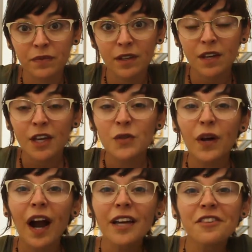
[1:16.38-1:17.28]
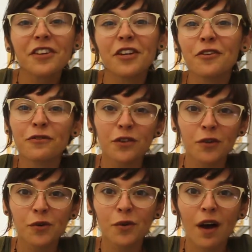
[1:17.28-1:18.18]
So I kind of
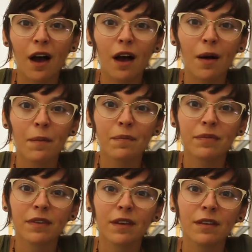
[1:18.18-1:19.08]
interview the